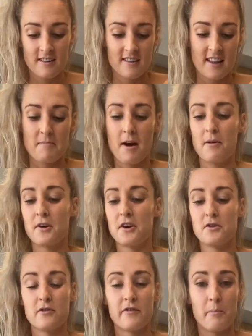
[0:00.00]
They might want to
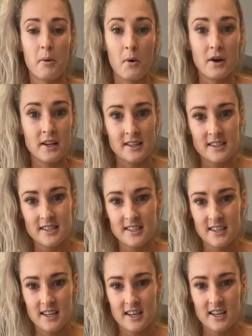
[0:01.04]
do it for points.
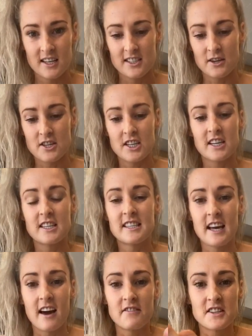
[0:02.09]
So as you can
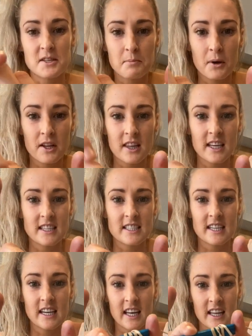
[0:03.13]
see, I've just put these
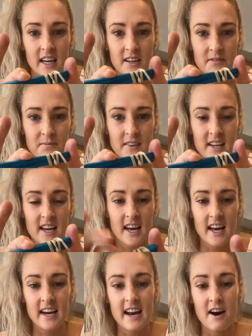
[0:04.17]
together,
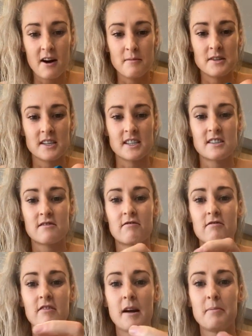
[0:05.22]
and now I'm just
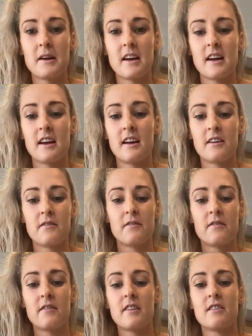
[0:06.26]
wrapping
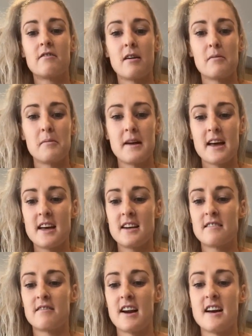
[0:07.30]
the rubber band
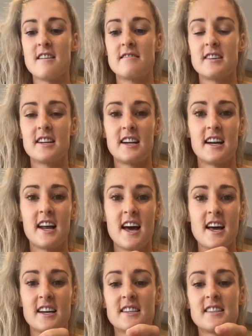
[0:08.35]
around
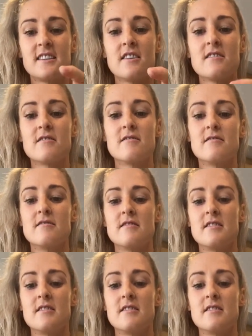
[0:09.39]
like so.